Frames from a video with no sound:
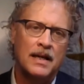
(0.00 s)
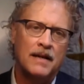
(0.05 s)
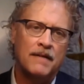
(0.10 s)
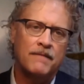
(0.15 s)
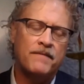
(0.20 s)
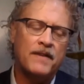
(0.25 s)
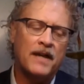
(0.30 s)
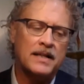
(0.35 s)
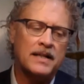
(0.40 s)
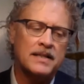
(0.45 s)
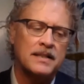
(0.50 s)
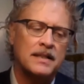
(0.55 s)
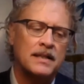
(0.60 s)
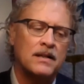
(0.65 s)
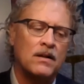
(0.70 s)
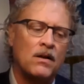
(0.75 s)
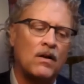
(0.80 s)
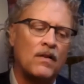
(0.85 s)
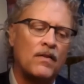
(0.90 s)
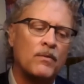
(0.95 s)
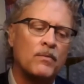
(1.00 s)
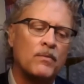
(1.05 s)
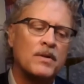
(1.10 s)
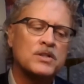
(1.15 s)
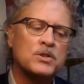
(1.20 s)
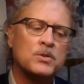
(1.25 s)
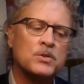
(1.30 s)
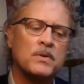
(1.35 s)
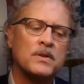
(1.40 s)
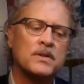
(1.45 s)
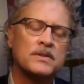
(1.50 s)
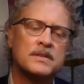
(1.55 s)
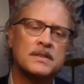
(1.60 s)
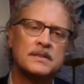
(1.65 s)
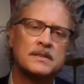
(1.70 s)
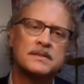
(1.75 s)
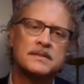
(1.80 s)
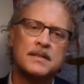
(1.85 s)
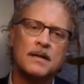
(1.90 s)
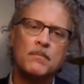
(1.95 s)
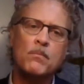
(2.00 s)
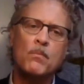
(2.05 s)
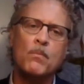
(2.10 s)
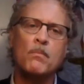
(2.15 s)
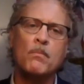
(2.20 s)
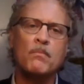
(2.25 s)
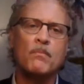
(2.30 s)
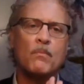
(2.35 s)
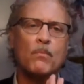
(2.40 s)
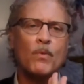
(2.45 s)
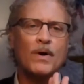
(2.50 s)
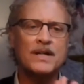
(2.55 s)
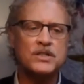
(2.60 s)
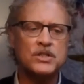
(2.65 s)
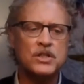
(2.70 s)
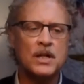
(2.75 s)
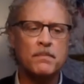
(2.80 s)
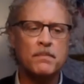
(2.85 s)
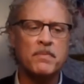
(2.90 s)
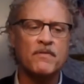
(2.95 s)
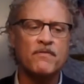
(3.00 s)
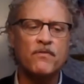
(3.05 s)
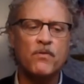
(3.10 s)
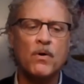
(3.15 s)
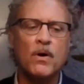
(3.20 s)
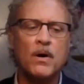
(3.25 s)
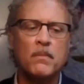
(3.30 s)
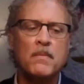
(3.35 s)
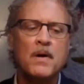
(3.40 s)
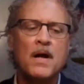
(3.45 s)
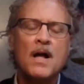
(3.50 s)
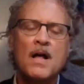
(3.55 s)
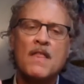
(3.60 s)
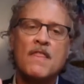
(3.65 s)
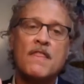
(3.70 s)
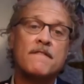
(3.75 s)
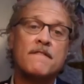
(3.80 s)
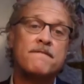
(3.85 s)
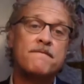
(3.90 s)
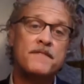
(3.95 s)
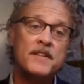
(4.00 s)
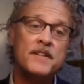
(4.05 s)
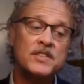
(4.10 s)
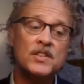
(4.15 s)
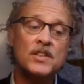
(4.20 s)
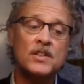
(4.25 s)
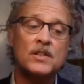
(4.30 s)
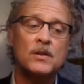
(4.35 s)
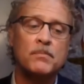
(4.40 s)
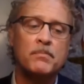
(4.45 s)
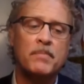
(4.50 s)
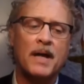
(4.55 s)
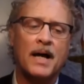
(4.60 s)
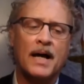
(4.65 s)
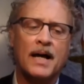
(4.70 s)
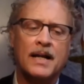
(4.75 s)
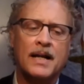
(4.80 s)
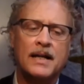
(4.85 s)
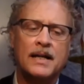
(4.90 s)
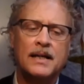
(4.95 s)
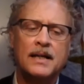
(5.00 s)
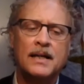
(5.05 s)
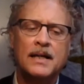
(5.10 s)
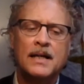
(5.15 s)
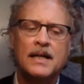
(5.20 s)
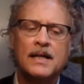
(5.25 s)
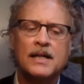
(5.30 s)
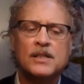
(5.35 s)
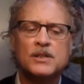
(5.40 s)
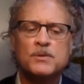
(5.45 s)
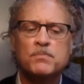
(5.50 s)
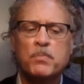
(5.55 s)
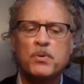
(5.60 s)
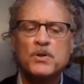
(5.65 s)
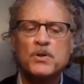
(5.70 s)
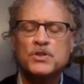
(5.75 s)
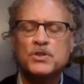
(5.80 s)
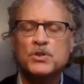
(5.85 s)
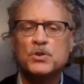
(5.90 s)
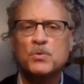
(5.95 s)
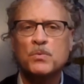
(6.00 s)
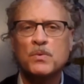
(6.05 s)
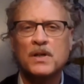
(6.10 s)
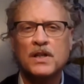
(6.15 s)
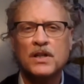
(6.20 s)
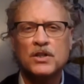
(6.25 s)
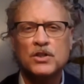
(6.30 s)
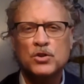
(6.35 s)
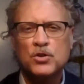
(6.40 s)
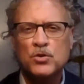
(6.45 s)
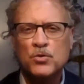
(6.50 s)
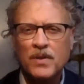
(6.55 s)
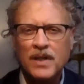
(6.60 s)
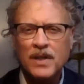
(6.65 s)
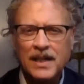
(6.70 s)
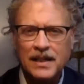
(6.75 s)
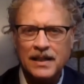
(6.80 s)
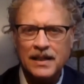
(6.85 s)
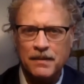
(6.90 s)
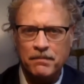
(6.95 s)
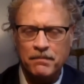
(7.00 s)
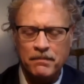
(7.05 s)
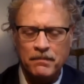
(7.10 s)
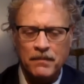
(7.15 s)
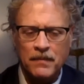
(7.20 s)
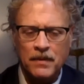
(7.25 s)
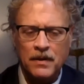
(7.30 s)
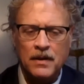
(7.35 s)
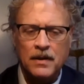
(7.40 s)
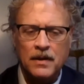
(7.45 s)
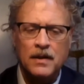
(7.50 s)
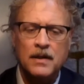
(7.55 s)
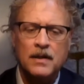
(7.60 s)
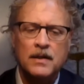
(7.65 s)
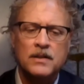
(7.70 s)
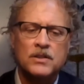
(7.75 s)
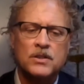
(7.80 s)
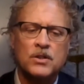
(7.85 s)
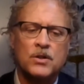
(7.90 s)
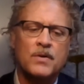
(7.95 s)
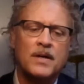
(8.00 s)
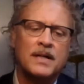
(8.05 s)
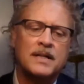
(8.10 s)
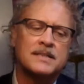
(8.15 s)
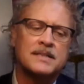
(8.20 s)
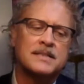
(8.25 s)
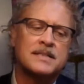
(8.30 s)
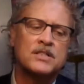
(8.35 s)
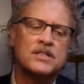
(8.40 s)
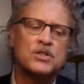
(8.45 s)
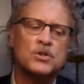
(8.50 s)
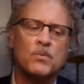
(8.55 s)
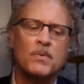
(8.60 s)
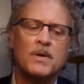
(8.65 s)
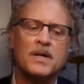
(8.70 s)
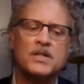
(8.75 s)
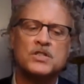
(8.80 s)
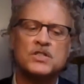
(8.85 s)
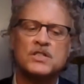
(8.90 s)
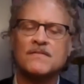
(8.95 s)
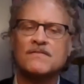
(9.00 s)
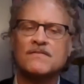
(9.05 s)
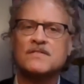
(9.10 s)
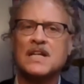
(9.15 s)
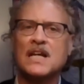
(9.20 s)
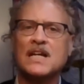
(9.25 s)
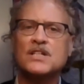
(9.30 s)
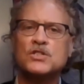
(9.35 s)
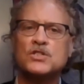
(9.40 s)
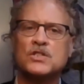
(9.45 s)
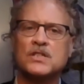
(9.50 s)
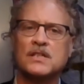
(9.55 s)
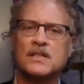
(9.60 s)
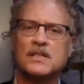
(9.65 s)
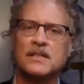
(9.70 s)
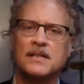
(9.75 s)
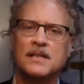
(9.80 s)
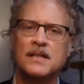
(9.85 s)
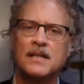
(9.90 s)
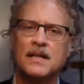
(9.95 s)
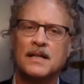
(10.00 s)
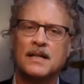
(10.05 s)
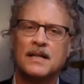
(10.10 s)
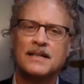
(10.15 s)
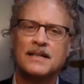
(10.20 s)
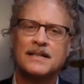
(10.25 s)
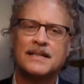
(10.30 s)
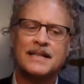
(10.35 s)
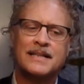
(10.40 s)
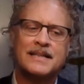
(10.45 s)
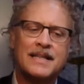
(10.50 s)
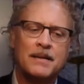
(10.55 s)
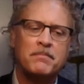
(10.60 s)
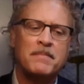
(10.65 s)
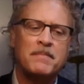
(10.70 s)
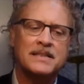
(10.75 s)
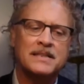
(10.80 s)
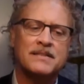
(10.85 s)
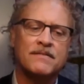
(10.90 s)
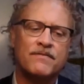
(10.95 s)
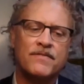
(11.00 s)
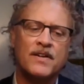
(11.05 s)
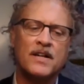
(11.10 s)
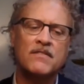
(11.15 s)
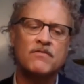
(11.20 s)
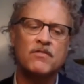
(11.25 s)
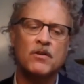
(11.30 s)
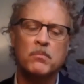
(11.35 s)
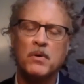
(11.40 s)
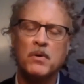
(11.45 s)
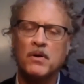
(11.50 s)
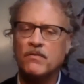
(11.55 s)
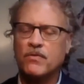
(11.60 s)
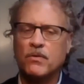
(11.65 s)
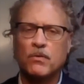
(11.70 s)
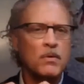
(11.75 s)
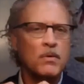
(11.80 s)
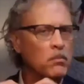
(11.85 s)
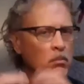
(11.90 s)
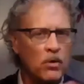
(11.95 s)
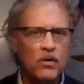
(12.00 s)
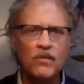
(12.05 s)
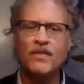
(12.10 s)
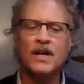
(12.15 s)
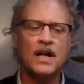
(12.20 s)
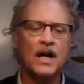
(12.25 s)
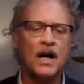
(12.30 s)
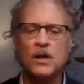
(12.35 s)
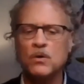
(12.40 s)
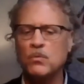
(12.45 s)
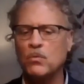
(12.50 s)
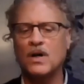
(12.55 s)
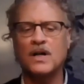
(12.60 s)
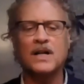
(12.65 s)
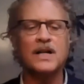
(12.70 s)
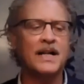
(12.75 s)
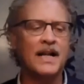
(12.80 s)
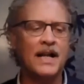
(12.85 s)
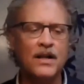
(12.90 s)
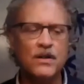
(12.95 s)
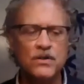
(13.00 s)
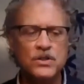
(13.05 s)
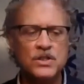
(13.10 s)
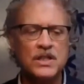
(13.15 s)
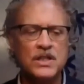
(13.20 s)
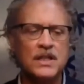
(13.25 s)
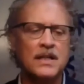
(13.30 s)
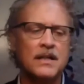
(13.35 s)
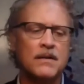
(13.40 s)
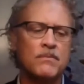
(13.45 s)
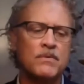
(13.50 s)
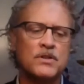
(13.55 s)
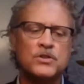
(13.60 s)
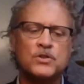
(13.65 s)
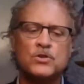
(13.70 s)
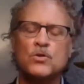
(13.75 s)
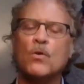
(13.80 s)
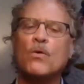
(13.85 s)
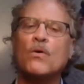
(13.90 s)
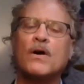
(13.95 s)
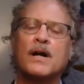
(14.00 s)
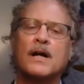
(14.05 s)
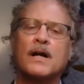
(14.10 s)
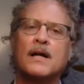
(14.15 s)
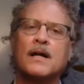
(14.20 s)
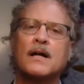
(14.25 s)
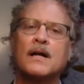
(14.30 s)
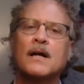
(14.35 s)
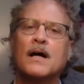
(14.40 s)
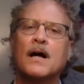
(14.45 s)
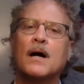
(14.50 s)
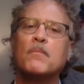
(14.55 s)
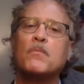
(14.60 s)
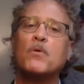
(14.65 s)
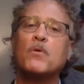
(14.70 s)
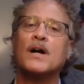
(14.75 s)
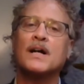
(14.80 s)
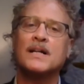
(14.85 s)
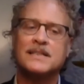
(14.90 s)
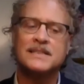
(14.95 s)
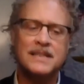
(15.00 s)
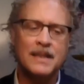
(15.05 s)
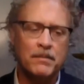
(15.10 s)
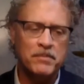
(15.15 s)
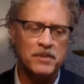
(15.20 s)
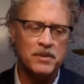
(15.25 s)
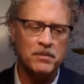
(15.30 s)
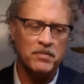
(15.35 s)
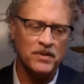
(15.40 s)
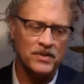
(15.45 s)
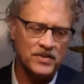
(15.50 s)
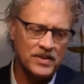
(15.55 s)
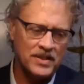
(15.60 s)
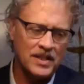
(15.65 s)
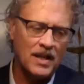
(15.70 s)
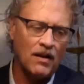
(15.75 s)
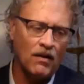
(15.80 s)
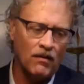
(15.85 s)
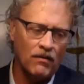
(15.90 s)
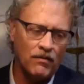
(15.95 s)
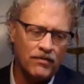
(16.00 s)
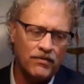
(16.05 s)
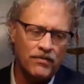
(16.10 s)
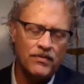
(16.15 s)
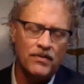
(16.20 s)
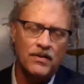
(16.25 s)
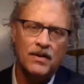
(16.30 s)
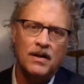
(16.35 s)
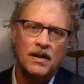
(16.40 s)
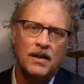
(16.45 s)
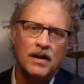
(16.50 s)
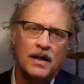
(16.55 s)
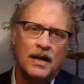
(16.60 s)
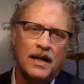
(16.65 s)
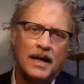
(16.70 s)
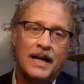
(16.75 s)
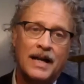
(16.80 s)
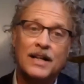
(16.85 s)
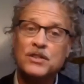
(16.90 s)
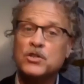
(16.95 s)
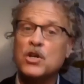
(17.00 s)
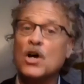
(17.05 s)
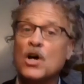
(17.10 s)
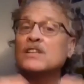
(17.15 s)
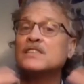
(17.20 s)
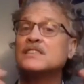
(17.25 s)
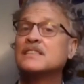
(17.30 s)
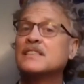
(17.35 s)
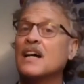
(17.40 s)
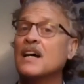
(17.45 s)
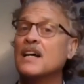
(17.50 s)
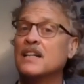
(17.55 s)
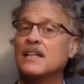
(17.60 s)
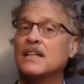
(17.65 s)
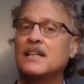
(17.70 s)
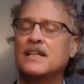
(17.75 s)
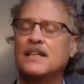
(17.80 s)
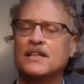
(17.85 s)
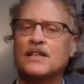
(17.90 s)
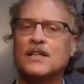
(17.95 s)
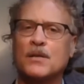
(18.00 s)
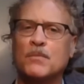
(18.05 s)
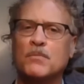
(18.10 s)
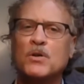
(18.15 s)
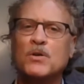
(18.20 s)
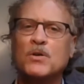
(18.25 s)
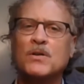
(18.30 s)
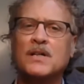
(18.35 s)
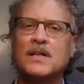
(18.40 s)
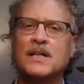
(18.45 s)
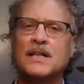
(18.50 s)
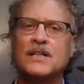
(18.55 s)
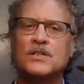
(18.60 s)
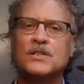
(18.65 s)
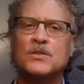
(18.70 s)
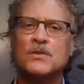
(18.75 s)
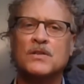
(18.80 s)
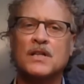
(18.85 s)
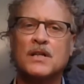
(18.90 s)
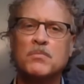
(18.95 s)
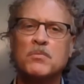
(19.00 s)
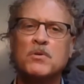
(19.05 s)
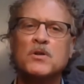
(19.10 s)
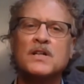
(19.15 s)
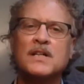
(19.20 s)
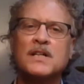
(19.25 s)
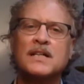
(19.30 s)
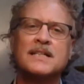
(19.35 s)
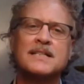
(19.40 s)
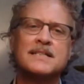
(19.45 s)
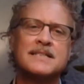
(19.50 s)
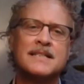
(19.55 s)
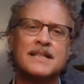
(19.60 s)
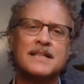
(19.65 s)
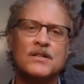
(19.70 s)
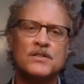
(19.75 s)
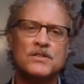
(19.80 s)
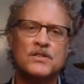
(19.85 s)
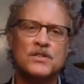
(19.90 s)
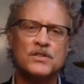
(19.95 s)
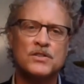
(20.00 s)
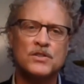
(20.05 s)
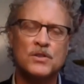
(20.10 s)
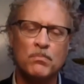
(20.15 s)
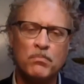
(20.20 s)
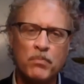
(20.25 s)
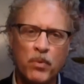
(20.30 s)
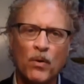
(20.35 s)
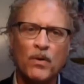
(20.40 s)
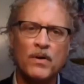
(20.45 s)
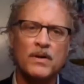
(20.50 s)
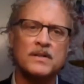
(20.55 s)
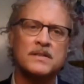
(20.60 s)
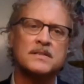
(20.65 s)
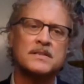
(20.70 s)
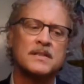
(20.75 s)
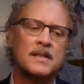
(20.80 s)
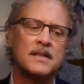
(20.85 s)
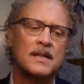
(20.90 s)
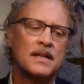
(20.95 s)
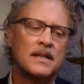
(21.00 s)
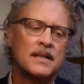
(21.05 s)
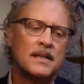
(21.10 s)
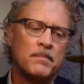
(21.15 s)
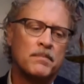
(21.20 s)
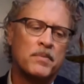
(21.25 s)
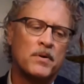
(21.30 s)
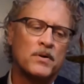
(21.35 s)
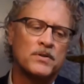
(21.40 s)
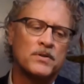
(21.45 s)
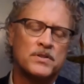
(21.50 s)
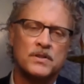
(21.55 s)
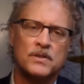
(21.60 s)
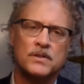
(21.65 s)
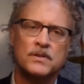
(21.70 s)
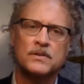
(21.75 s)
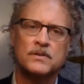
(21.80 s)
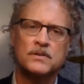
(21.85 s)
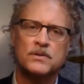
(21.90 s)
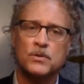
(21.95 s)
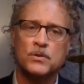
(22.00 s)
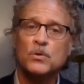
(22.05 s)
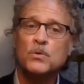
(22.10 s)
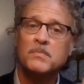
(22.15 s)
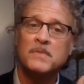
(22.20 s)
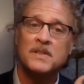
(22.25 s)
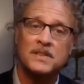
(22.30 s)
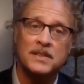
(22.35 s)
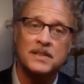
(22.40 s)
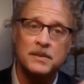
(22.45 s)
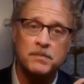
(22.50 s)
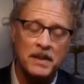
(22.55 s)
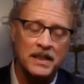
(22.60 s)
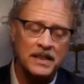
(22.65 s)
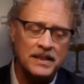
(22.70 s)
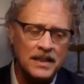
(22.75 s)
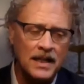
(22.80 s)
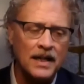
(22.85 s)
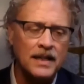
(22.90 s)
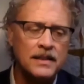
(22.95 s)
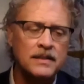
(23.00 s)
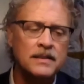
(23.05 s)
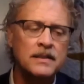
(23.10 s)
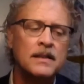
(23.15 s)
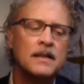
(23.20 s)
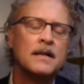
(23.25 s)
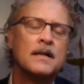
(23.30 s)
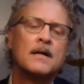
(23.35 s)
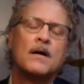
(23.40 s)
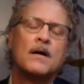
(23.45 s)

In fact, in all the rituals, in some way, shape, or form, the physical body is pushed to an extreme to create a situation of tension that then makes it favorable for removing unwanted energy and restoring a more acceptable self. And it's all done in community, so the community is there to support the person to whom this is being done